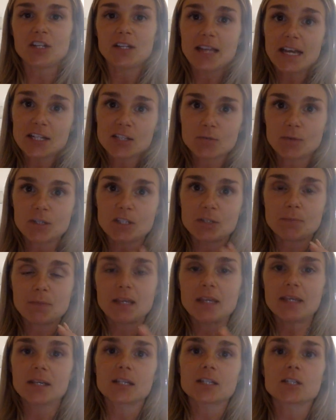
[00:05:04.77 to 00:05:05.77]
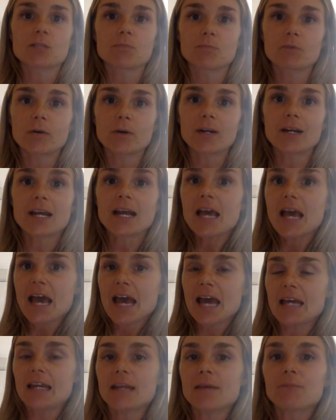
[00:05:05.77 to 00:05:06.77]
And that's what's being explored
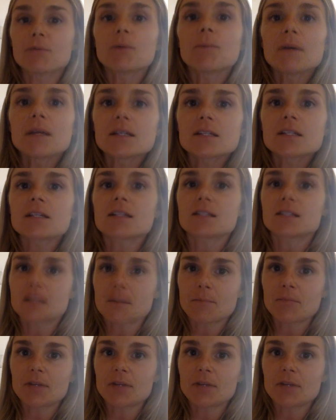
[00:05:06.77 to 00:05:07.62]
and implemented in some